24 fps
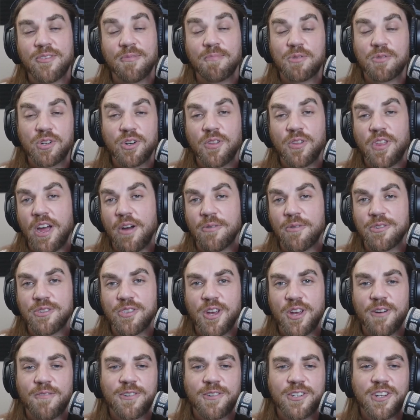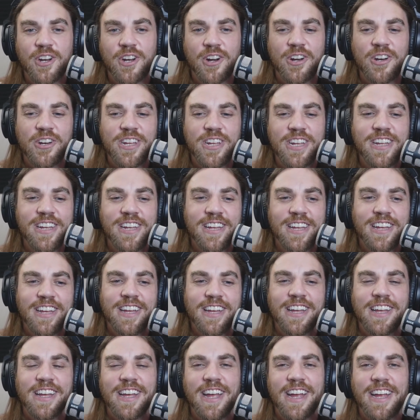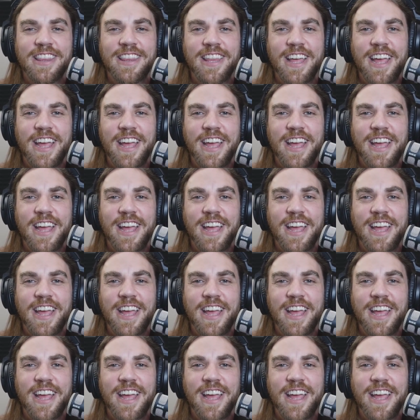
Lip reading: I'm sure that was their fraternity, and